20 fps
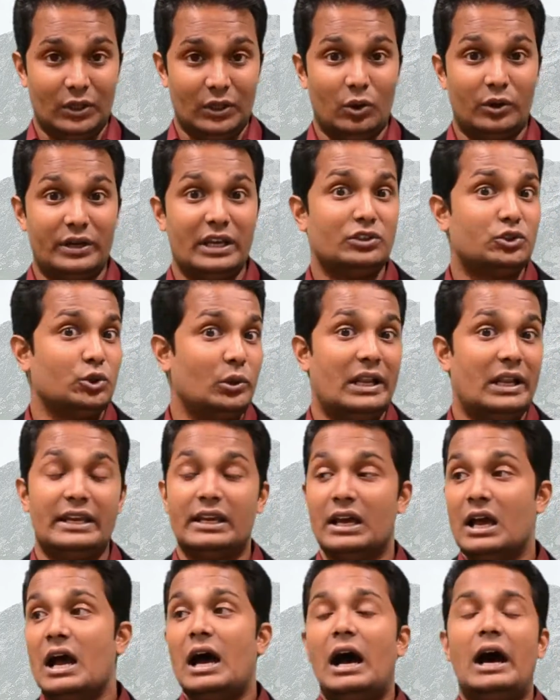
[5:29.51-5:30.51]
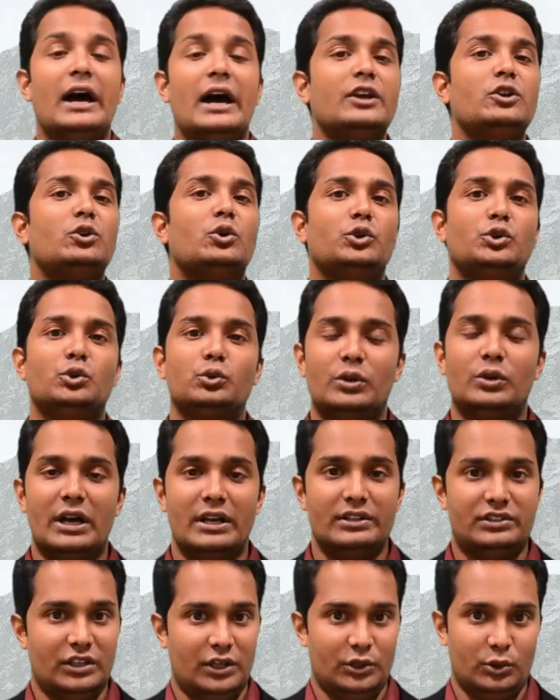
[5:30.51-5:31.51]
Okay, so like I know you
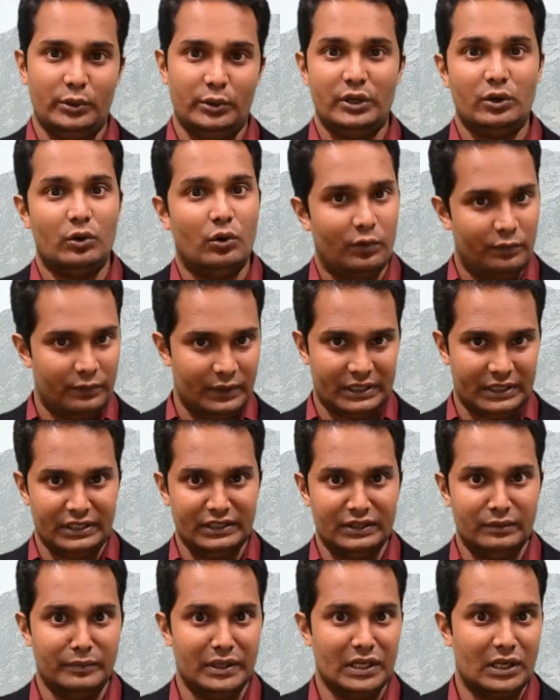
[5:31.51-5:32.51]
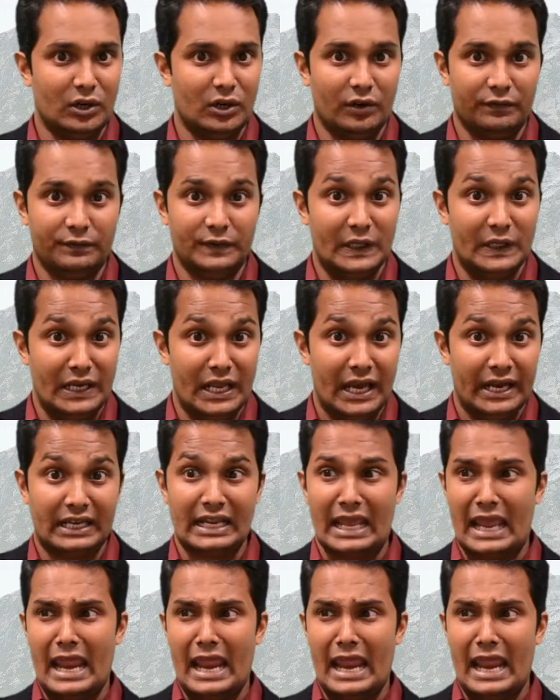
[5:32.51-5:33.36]
guys are doing homework in the middle of the night